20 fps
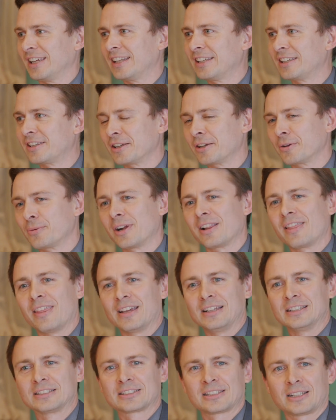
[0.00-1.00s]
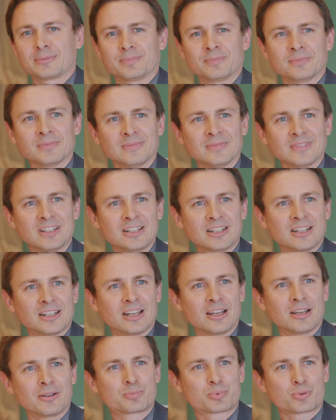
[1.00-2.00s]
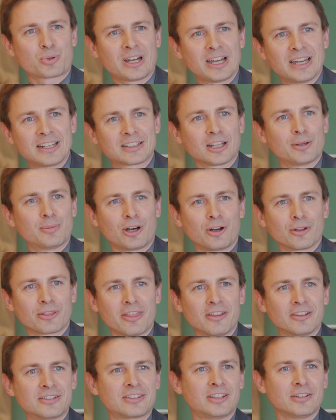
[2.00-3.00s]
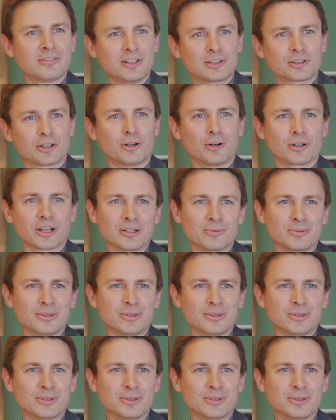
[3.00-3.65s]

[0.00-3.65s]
And well, there is some pride about the Civil Code,